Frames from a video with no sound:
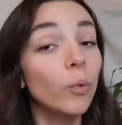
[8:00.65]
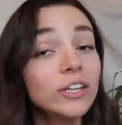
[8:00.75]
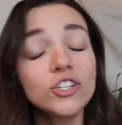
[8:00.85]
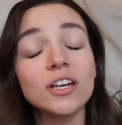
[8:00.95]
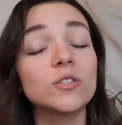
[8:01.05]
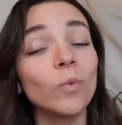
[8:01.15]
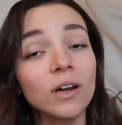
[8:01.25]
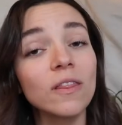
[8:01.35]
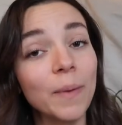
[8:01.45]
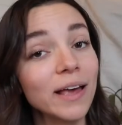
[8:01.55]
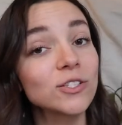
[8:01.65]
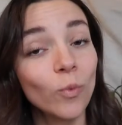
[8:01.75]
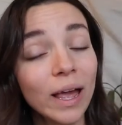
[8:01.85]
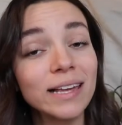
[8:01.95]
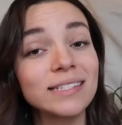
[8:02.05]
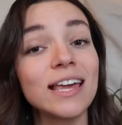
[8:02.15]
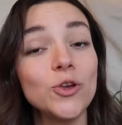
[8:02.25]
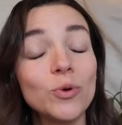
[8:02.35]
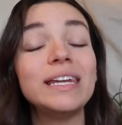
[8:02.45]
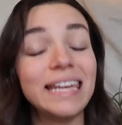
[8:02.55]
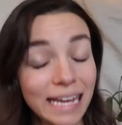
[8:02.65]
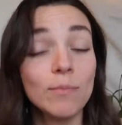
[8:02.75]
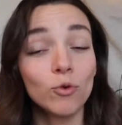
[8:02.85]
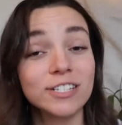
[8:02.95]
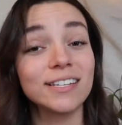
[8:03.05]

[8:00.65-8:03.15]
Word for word: which is one of the best ways that you can eat more